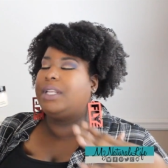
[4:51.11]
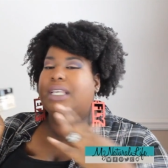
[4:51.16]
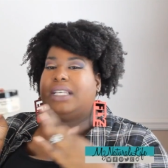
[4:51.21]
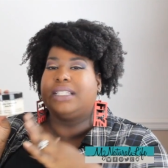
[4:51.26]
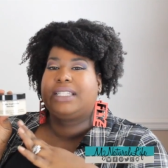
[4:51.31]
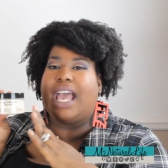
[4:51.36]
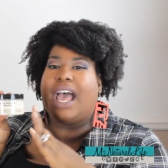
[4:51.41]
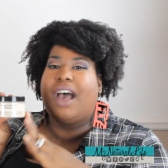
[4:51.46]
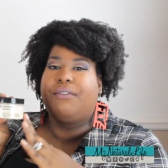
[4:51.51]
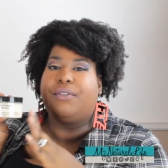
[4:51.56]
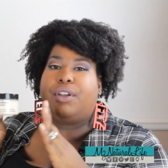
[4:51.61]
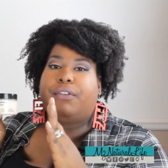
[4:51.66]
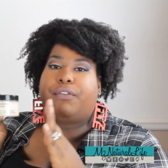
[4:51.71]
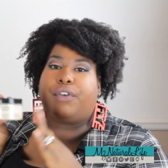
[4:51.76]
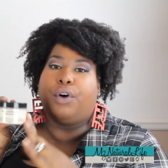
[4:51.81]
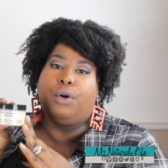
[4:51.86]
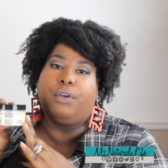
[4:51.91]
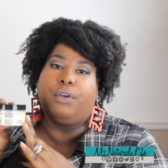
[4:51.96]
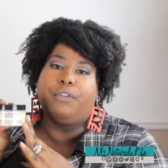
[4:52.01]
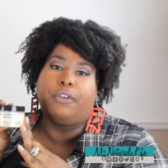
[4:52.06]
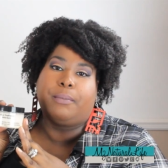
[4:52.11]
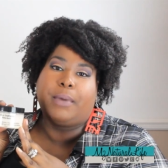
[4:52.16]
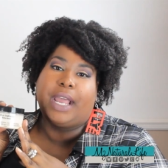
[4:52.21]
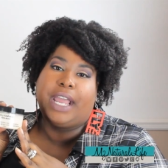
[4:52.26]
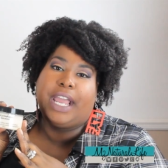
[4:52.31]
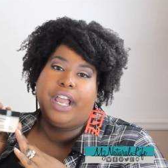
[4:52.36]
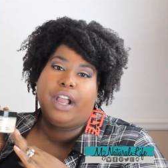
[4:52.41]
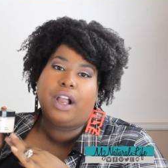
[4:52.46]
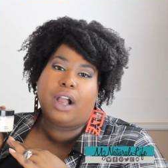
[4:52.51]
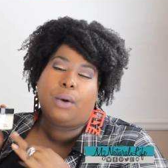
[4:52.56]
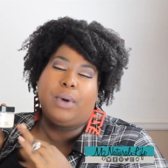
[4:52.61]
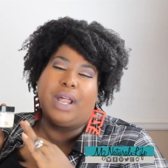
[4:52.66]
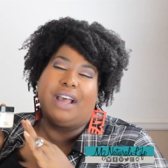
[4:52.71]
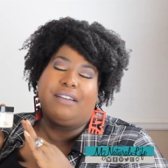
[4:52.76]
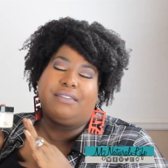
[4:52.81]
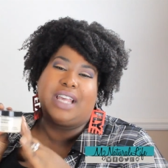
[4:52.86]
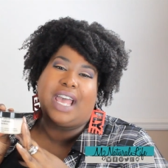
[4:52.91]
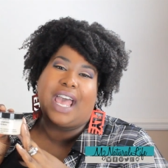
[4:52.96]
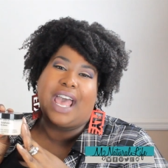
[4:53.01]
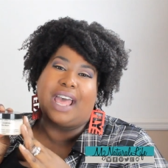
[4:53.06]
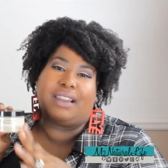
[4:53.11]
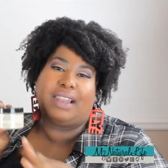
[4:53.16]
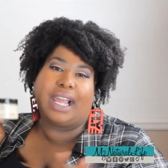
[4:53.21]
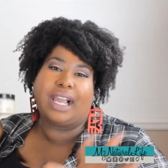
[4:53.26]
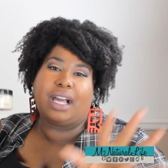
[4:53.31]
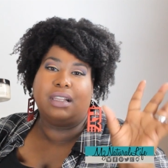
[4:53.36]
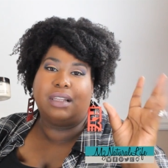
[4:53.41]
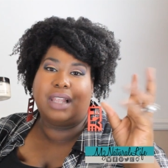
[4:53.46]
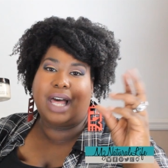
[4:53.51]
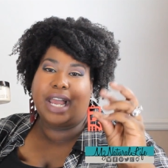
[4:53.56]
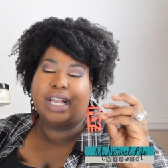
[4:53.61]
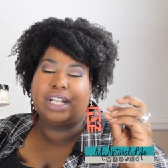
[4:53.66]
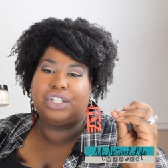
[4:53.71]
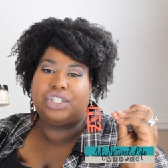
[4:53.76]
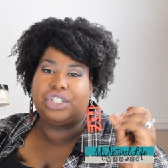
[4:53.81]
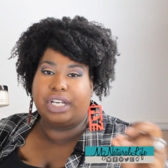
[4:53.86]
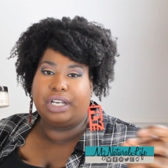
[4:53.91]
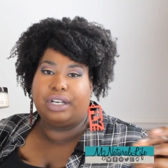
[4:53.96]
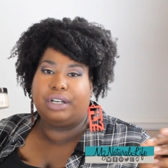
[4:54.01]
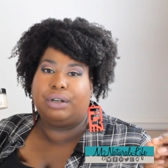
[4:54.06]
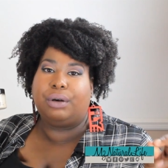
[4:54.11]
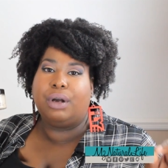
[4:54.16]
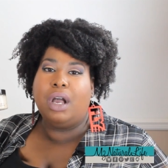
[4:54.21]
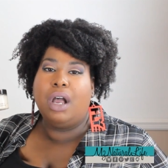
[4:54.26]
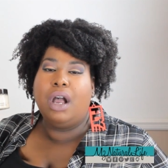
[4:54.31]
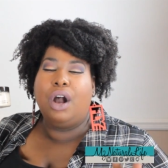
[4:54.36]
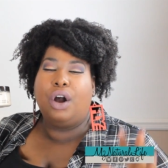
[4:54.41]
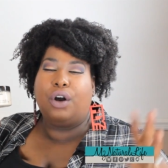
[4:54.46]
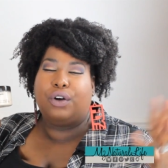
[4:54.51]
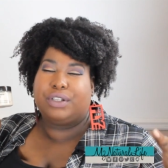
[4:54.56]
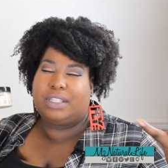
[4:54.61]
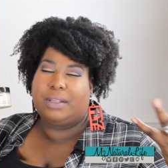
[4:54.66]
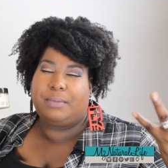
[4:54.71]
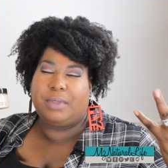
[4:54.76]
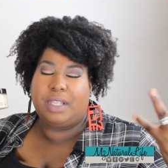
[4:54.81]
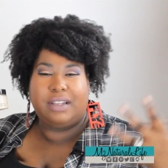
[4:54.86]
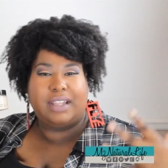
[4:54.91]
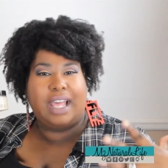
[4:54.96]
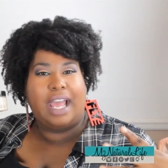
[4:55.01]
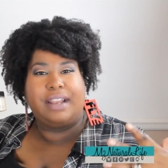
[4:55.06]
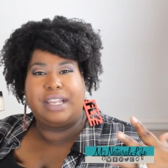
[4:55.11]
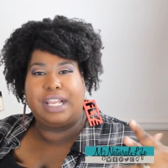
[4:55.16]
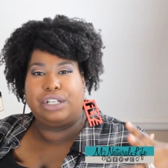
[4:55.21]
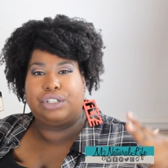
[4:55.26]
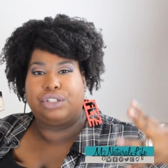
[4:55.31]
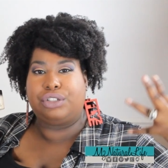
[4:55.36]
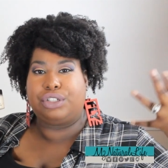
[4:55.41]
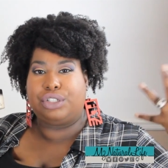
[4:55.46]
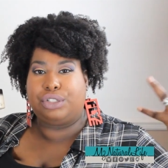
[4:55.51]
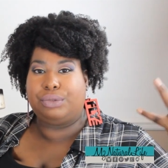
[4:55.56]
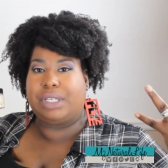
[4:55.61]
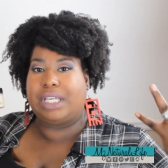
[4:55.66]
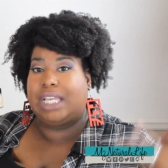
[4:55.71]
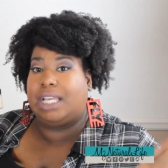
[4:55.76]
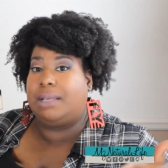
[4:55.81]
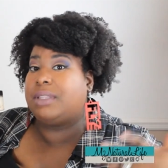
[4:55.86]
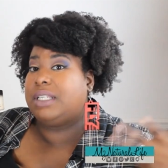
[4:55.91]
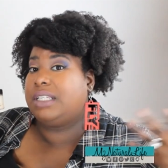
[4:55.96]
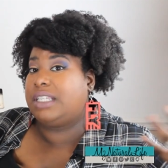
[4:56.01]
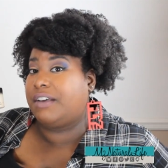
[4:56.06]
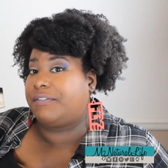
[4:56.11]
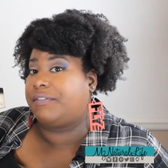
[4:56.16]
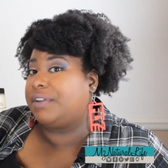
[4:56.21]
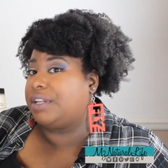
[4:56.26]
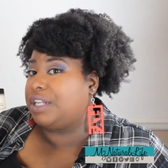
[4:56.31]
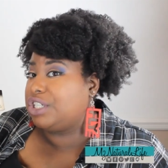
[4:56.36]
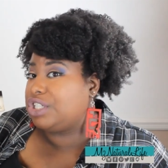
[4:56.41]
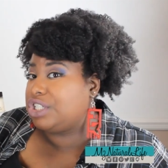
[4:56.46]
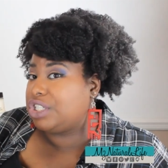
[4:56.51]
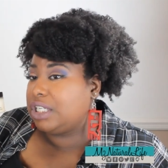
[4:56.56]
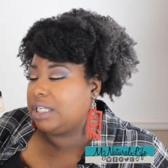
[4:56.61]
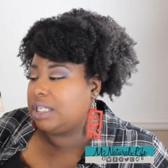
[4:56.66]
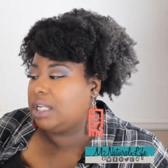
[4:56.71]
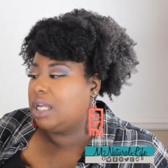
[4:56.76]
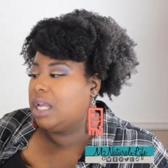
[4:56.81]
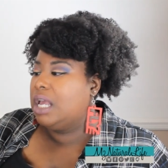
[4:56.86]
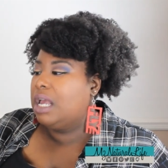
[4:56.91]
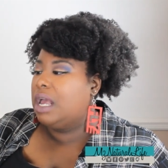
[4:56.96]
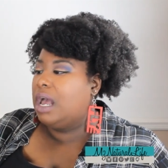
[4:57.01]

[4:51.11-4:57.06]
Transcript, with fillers: it doesn't have enough hold for my hair I would have to add like a light gel or something of that nature to keep the definition